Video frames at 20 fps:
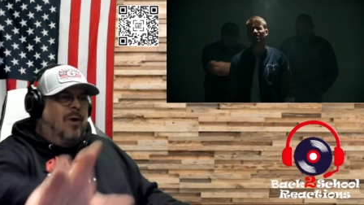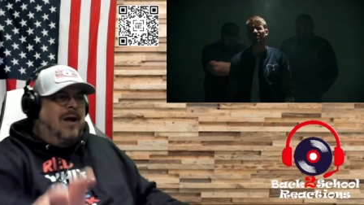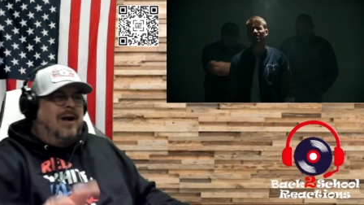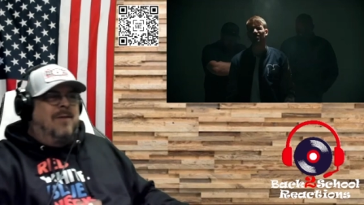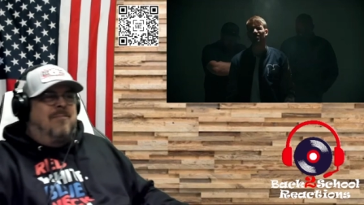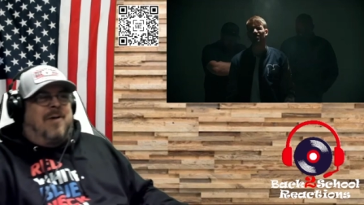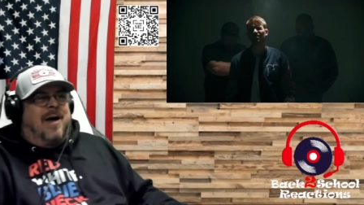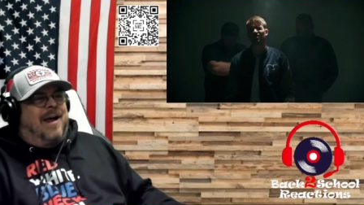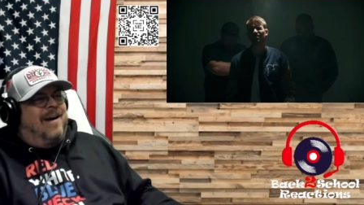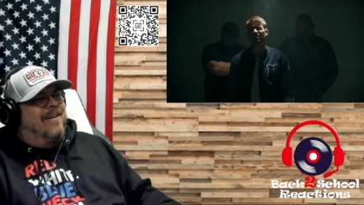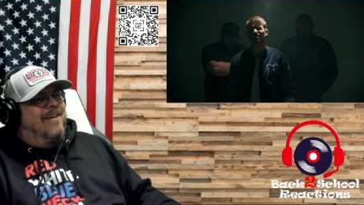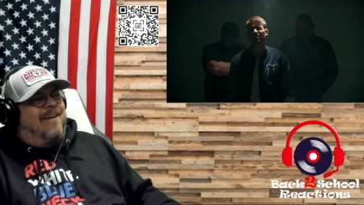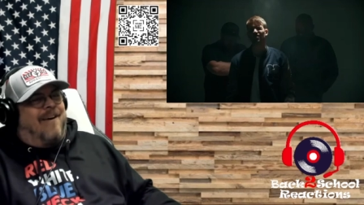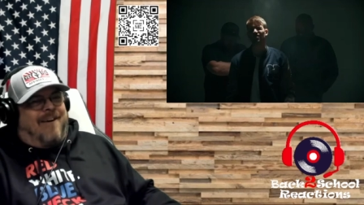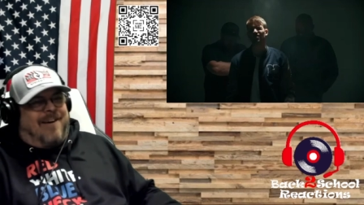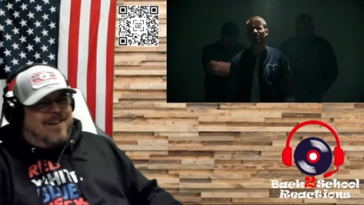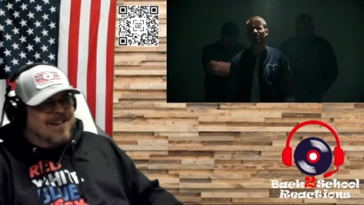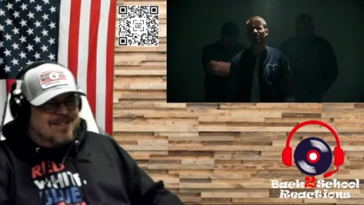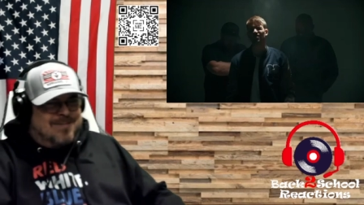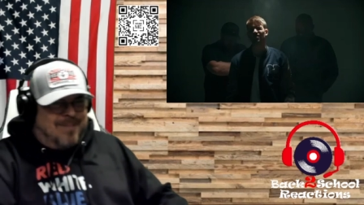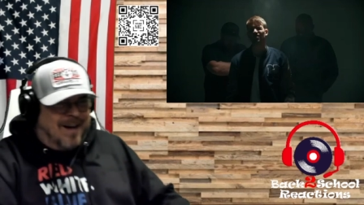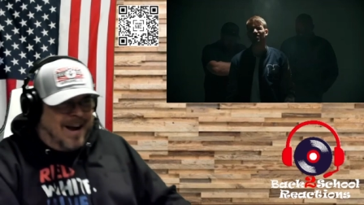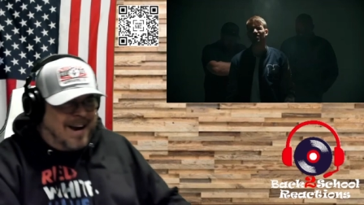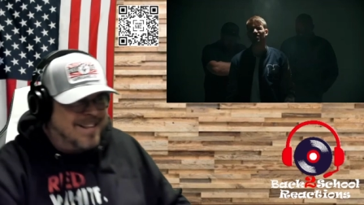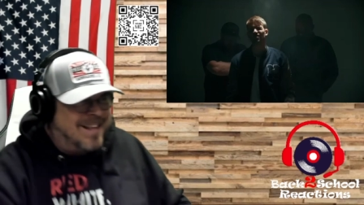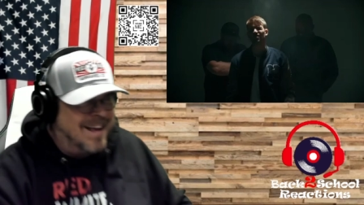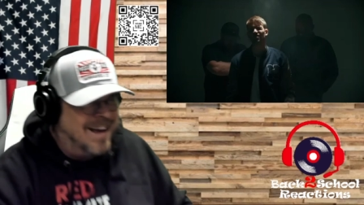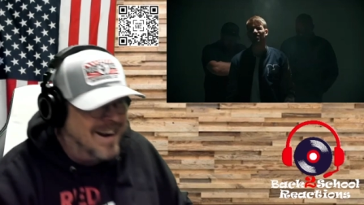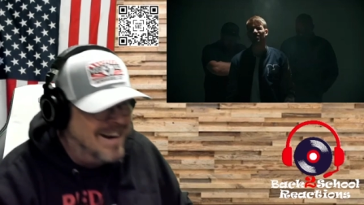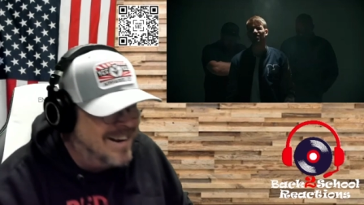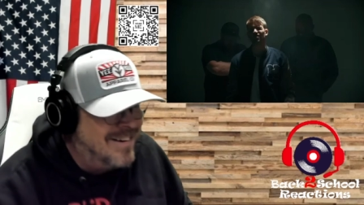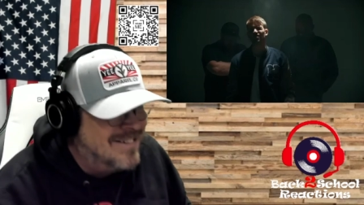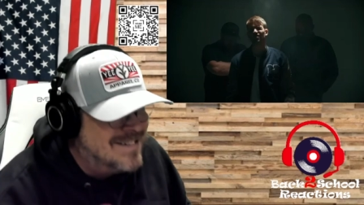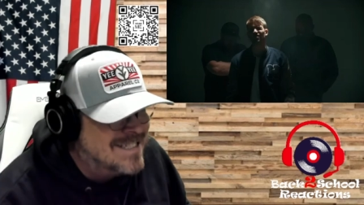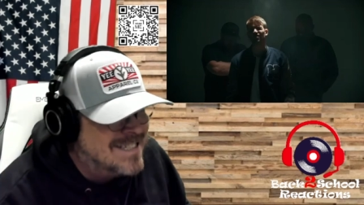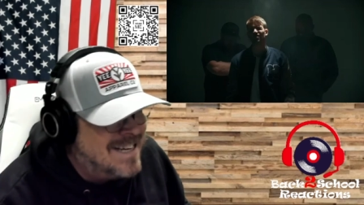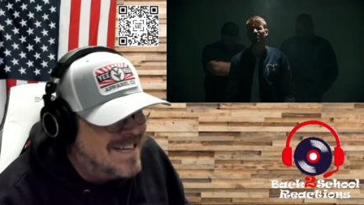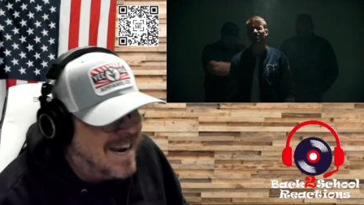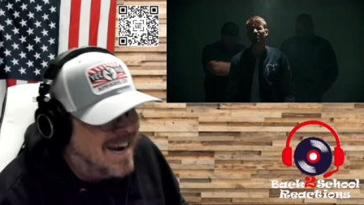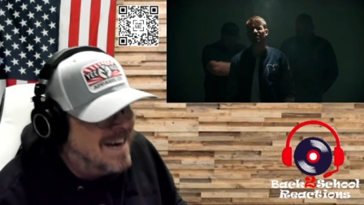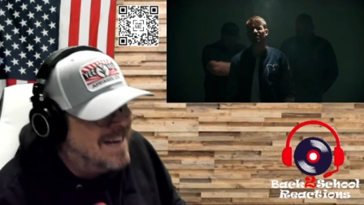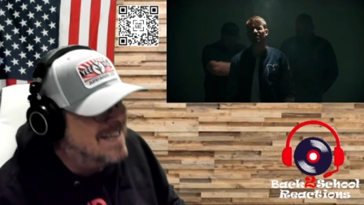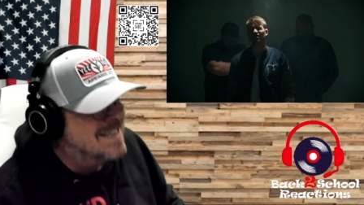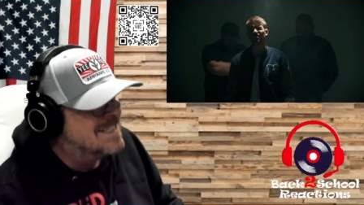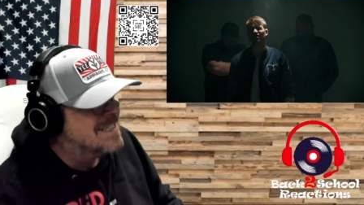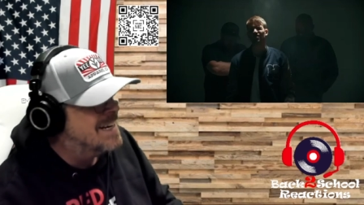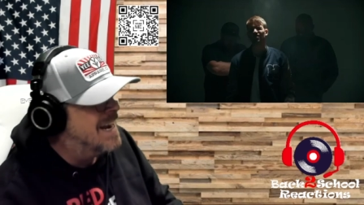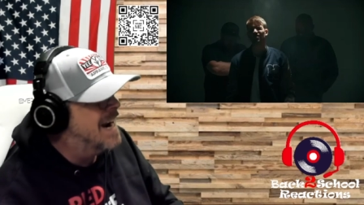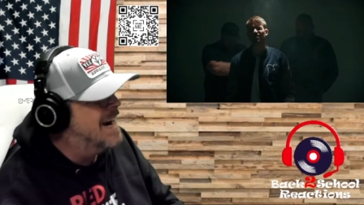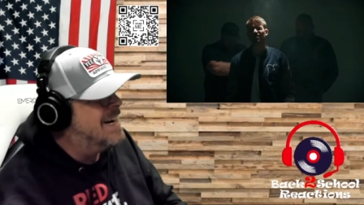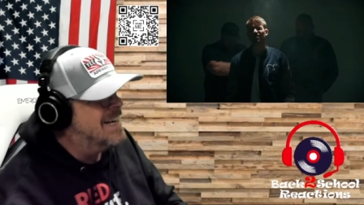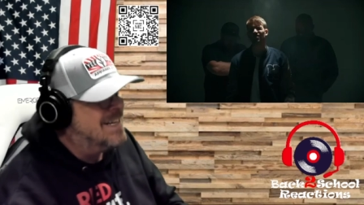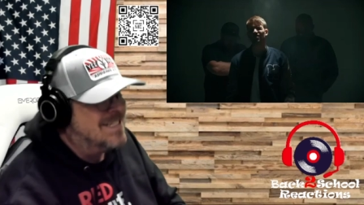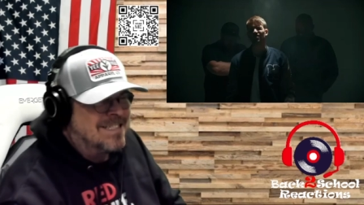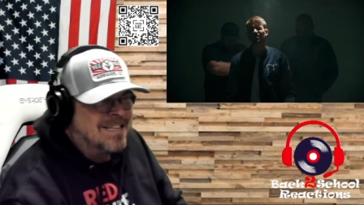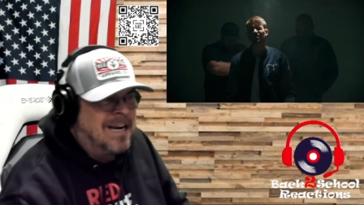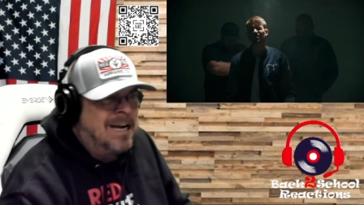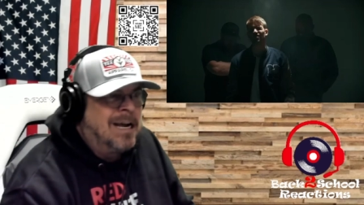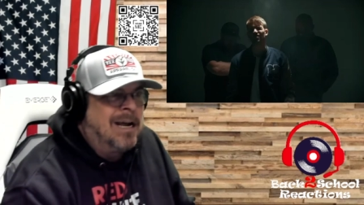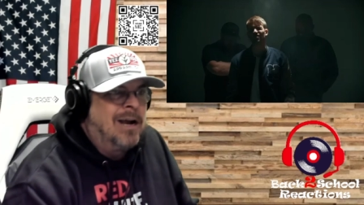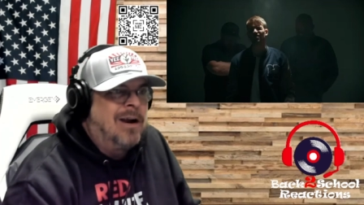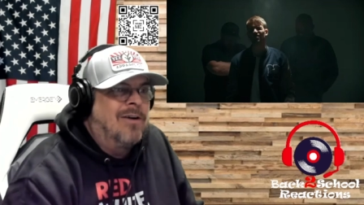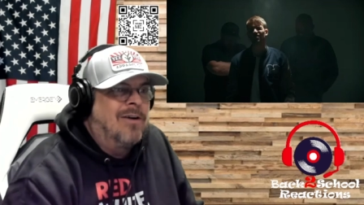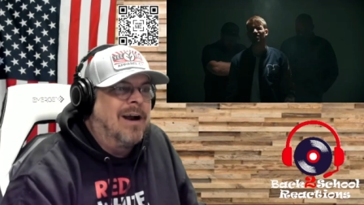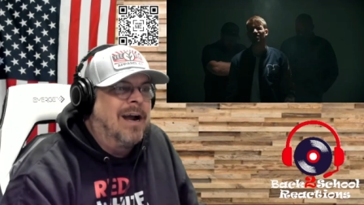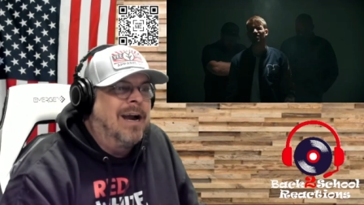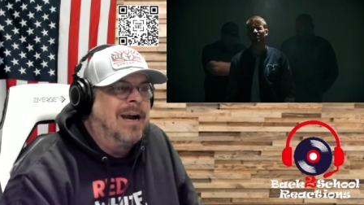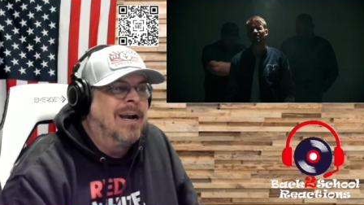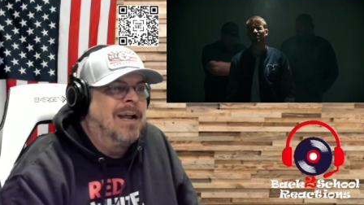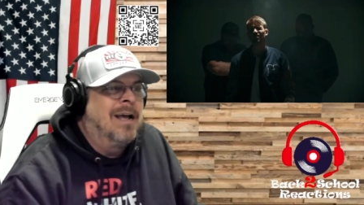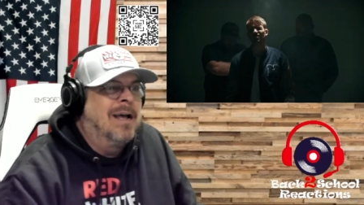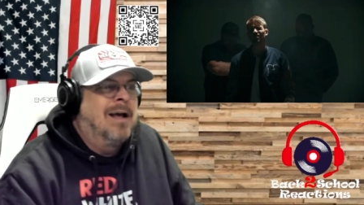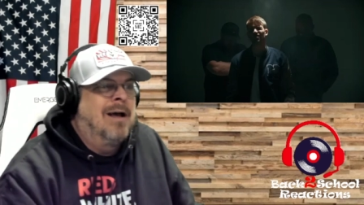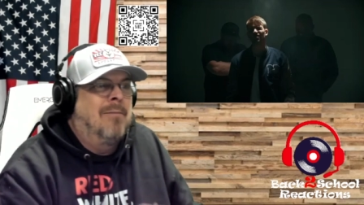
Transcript: independent artist back then. It was the '80s and '90s, right?